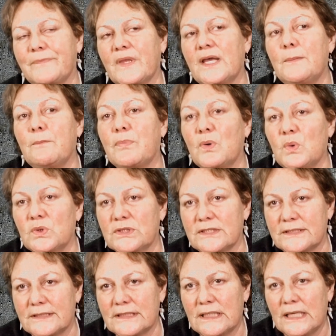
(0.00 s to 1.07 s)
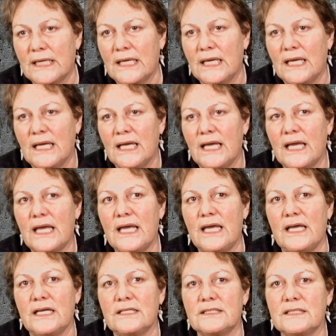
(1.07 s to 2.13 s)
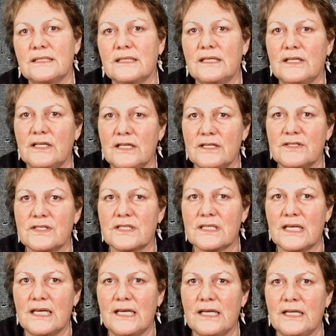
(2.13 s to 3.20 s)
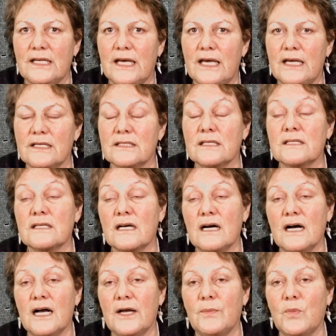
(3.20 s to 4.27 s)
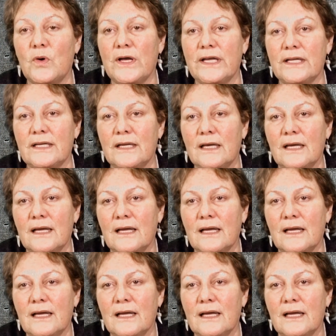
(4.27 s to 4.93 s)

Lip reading: important, and it is seen as a time when